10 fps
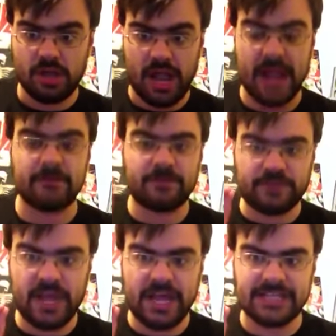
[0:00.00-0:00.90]
and
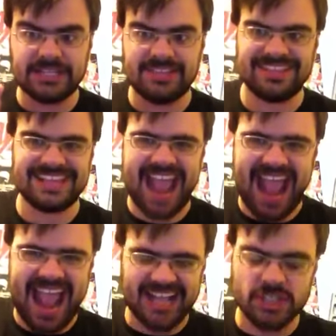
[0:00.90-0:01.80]
find the
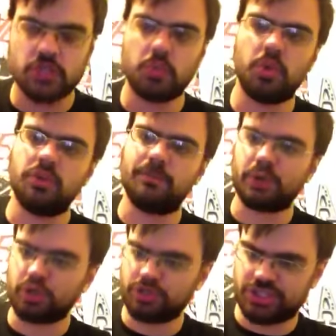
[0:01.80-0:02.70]
actual
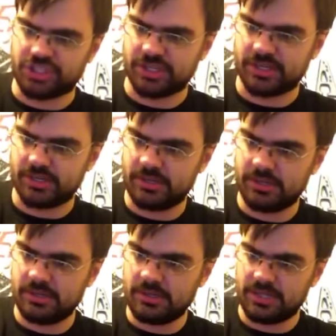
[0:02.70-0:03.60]
person,
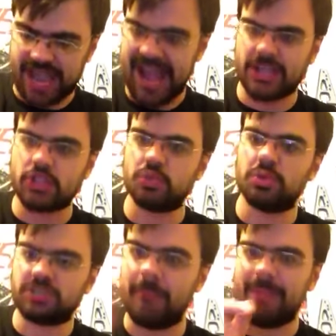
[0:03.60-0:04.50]
the actual
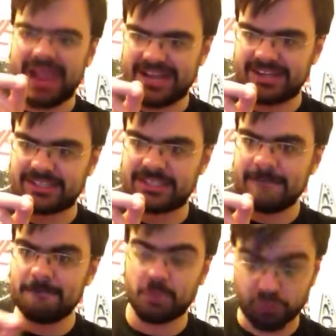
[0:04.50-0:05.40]
combatant,
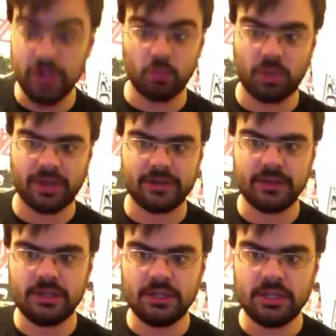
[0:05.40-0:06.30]
the real one.
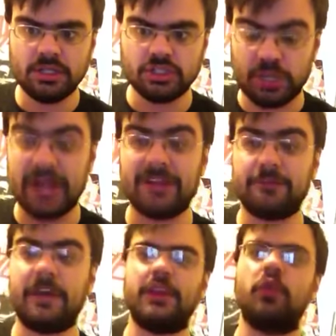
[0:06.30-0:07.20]
So you gotta
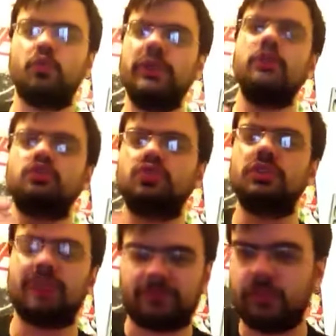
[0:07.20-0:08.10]
find the real,
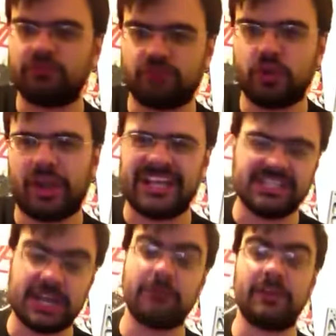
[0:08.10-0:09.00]
like for Gray, he's
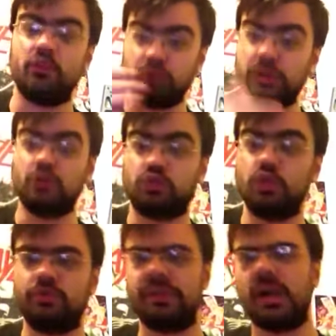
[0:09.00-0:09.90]
gotta find the real
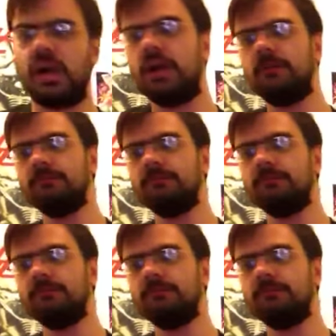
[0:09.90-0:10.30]
Juvia,